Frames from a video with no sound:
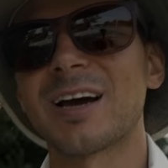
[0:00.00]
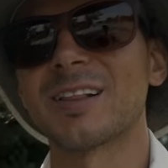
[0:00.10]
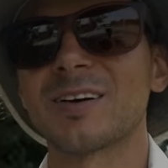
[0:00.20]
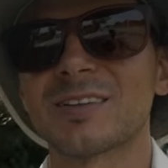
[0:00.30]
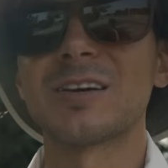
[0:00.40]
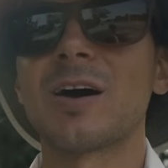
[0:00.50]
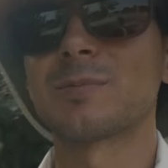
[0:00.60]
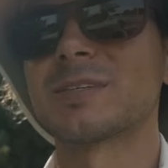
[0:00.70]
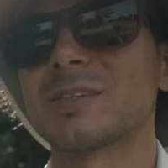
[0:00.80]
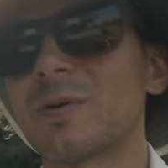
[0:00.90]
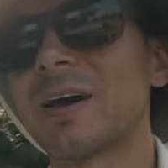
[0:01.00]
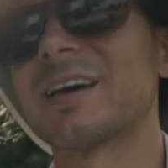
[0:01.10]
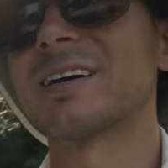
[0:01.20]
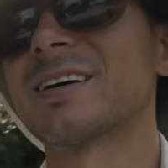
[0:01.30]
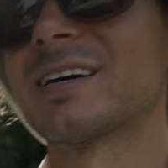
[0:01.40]
to look the opposite
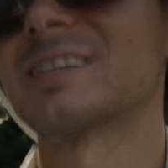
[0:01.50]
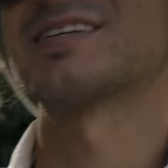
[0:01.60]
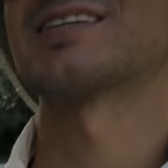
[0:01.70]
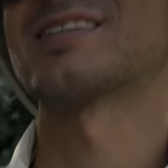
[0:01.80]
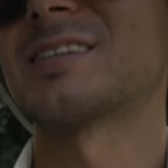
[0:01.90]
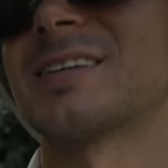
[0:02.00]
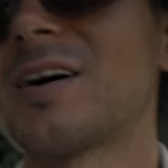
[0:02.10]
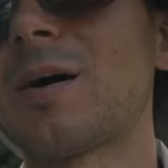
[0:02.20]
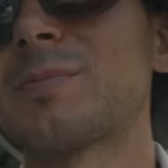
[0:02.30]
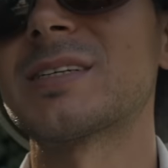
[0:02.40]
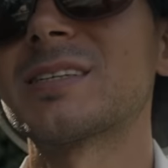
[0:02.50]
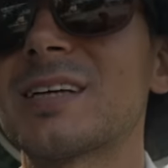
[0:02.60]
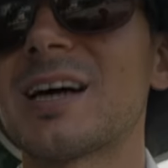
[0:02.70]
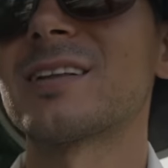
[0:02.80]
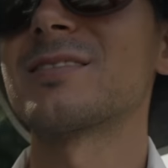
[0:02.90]
way because it's opposite
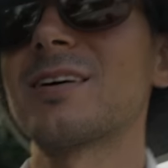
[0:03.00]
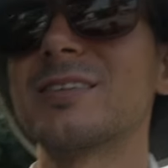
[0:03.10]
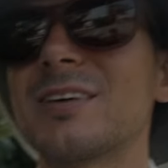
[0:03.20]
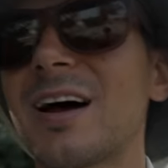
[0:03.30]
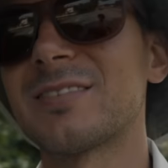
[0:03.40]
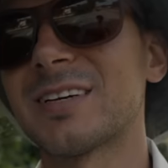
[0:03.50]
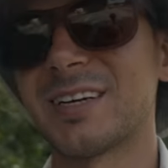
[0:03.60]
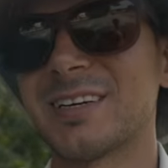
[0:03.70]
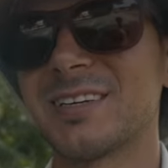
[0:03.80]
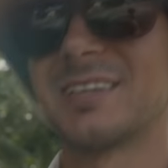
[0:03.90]
side of the road driving here.